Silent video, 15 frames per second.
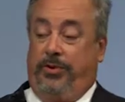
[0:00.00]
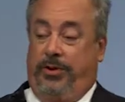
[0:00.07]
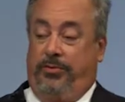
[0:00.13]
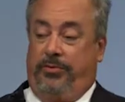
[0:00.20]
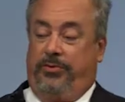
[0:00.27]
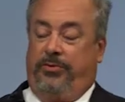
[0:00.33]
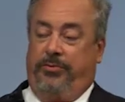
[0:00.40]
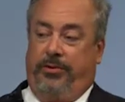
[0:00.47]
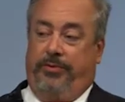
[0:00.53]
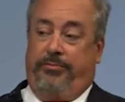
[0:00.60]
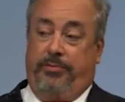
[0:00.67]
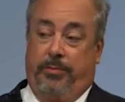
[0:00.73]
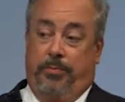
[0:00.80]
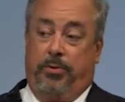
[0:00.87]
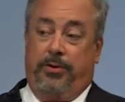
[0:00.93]
they would still have
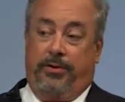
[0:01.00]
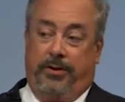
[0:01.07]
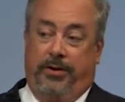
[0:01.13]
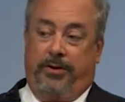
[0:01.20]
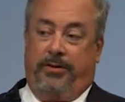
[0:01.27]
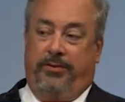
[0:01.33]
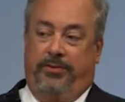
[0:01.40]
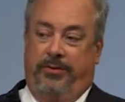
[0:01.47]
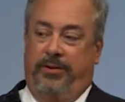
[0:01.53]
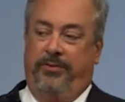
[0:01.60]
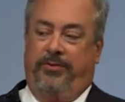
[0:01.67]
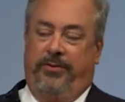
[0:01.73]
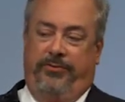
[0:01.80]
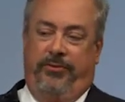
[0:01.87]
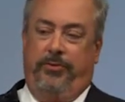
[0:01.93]
to report that, because
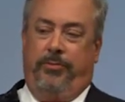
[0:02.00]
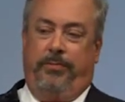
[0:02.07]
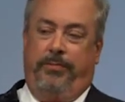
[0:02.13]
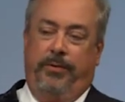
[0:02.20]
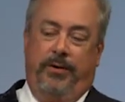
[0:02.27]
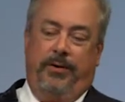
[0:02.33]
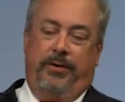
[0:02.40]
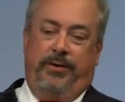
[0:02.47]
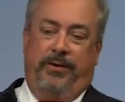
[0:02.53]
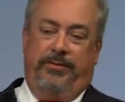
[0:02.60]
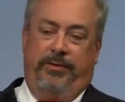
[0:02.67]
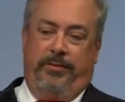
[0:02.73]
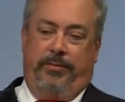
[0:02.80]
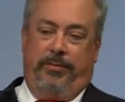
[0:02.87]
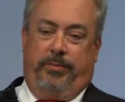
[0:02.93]
even if you
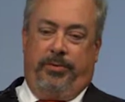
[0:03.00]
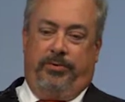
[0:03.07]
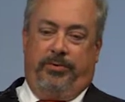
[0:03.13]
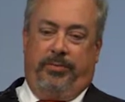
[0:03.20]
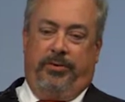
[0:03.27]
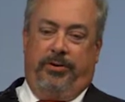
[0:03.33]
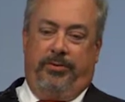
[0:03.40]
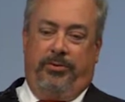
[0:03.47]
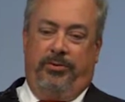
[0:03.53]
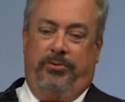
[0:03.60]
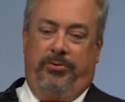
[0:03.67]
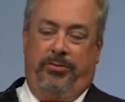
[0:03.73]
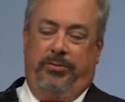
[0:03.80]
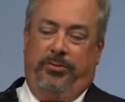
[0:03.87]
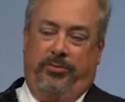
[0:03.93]
put something on
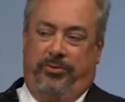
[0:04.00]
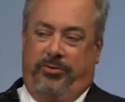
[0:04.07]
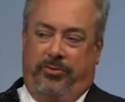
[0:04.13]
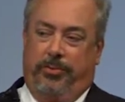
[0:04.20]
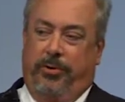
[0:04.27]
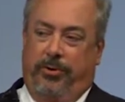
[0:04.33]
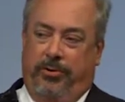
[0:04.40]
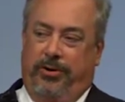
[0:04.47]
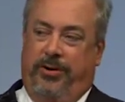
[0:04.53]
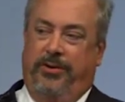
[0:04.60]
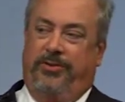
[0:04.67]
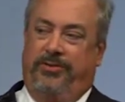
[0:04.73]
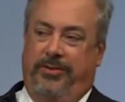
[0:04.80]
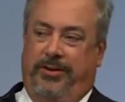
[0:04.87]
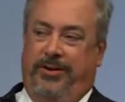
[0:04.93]
YouTube, there's a small
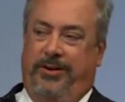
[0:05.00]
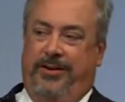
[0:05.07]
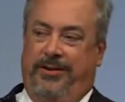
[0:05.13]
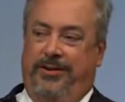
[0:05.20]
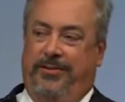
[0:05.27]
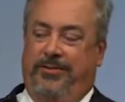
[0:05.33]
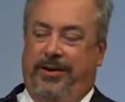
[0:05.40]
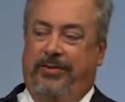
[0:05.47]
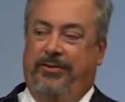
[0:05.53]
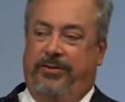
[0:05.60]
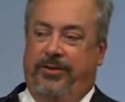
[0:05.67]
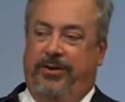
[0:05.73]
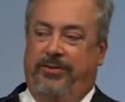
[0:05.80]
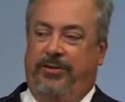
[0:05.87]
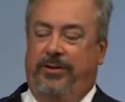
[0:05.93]
cost to that in its
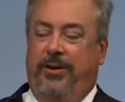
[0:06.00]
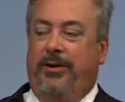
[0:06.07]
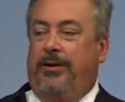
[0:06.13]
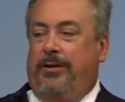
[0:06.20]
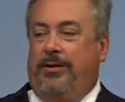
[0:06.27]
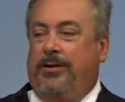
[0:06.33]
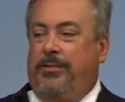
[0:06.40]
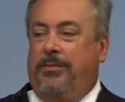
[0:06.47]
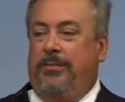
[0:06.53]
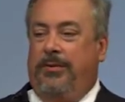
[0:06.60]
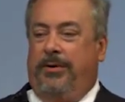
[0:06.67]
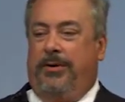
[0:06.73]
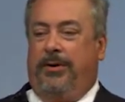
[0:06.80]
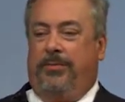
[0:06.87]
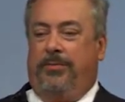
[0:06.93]
advertising.
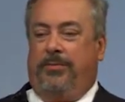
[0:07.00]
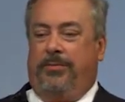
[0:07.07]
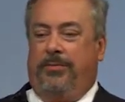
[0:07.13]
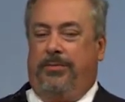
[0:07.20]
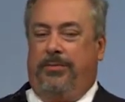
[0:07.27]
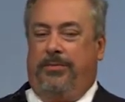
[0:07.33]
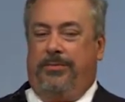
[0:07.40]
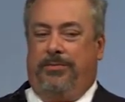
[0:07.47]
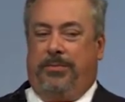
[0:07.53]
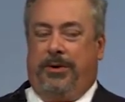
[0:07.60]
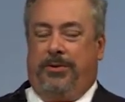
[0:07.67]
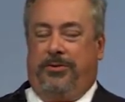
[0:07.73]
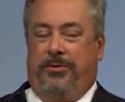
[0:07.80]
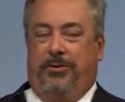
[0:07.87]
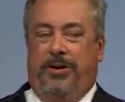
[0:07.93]
Okay.
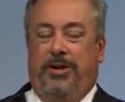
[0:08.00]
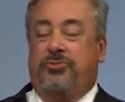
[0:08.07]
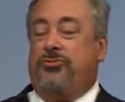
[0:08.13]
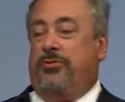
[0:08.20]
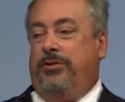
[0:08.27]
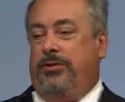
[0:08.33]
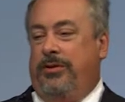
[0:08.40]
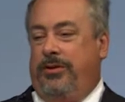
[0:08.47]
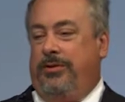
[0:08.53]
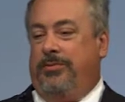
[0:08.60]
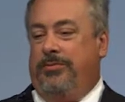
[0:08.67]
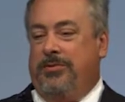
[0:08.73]
But the nature of the